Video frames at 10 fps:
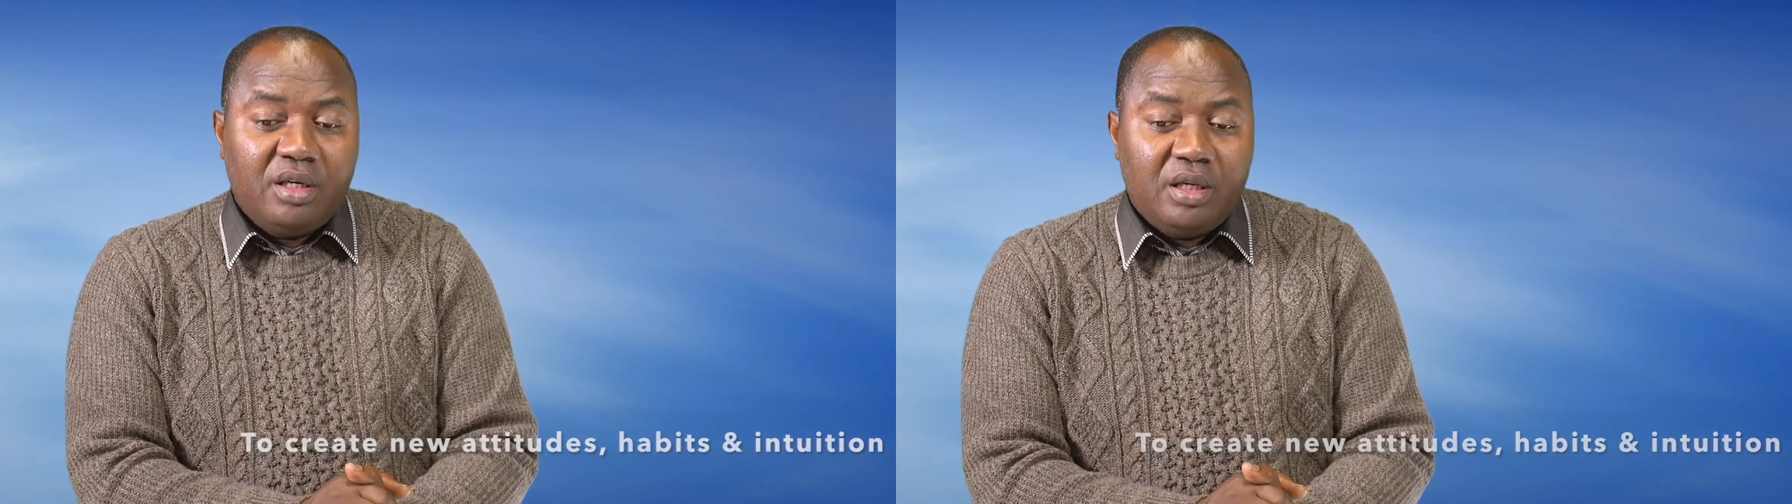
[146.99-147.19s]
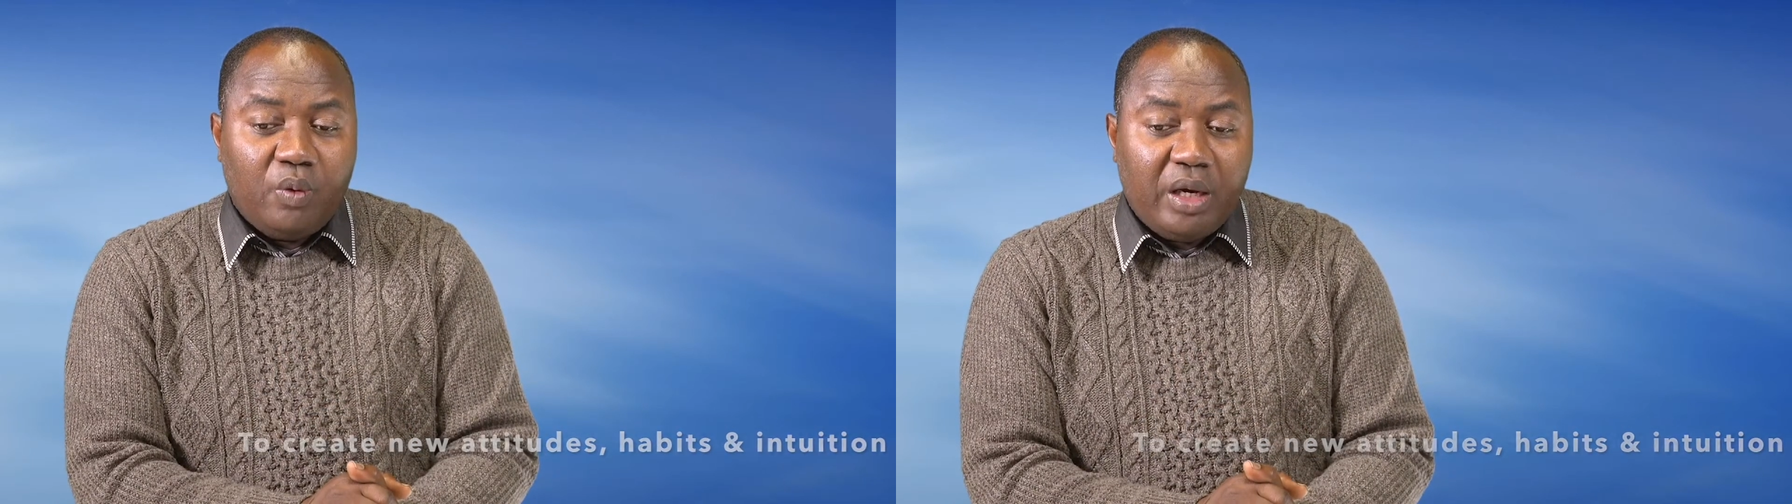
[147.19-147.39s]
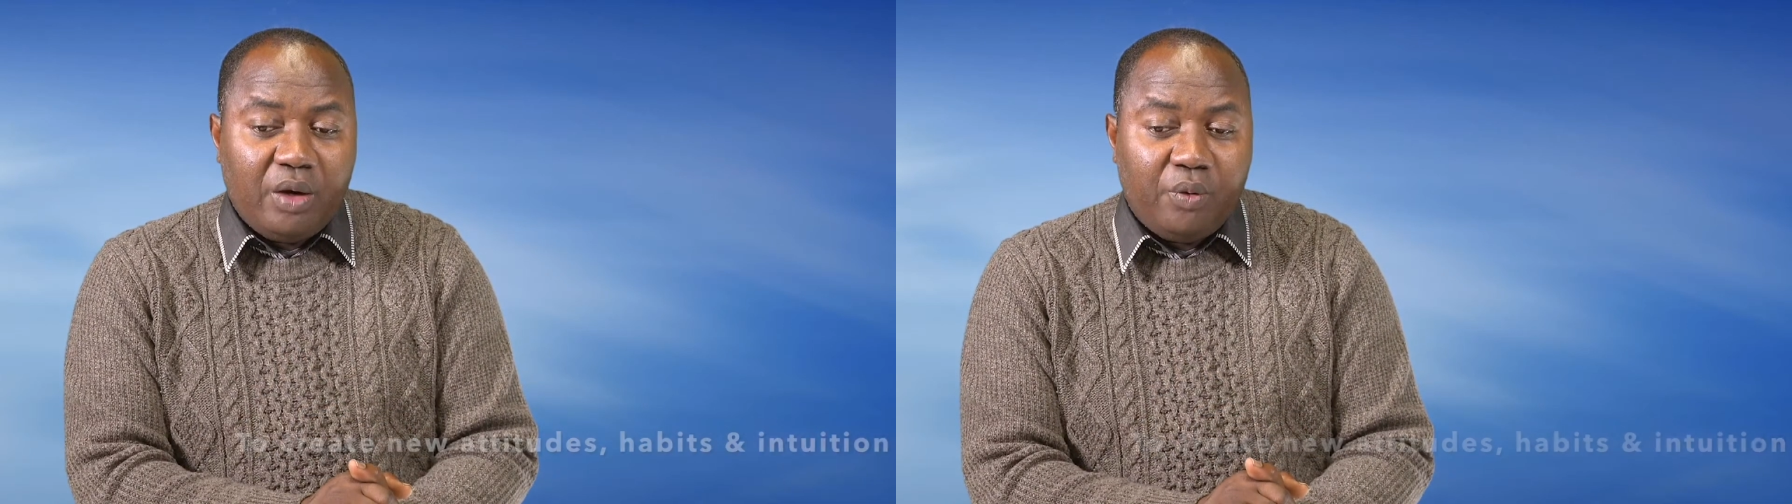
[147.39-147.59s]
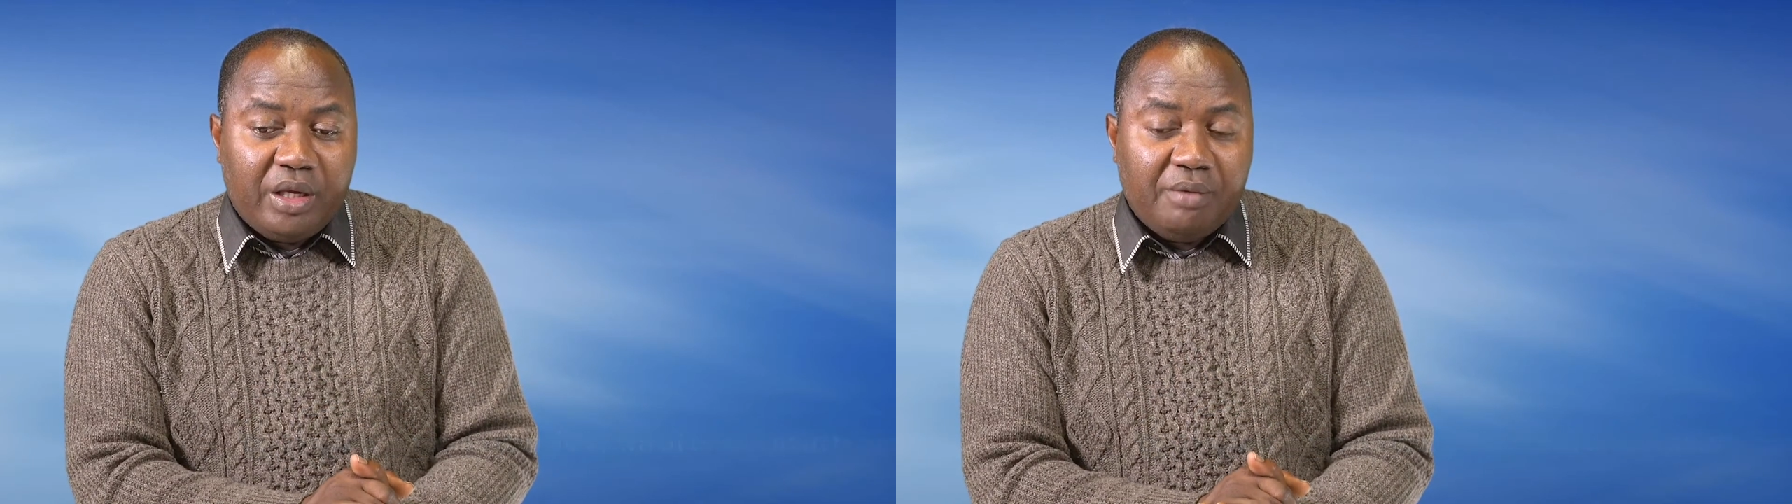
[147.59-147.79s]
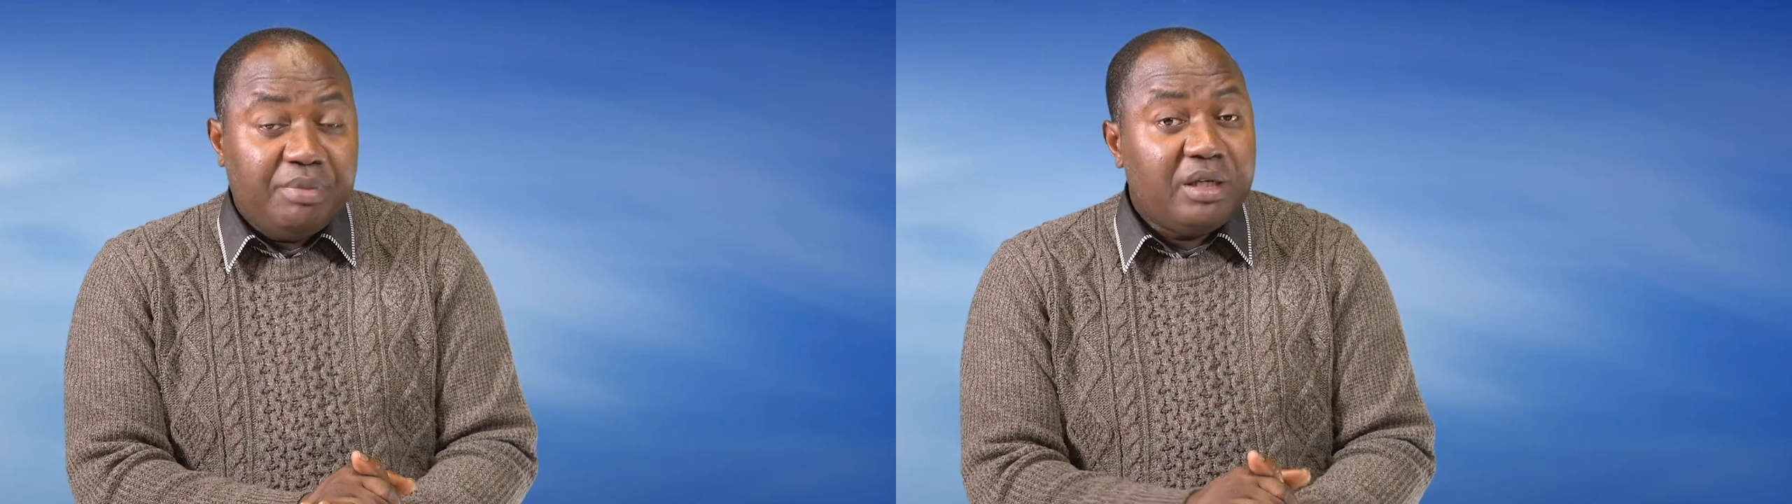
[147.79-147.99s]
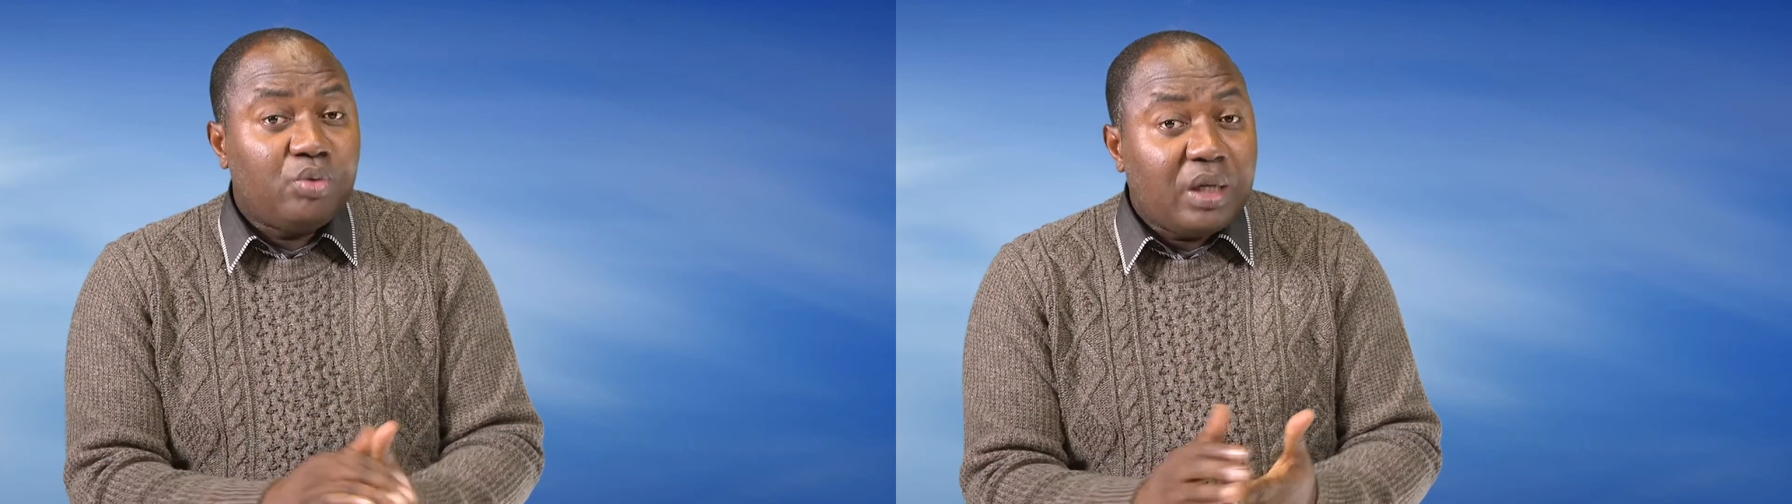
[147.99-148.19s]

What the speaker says: the way we build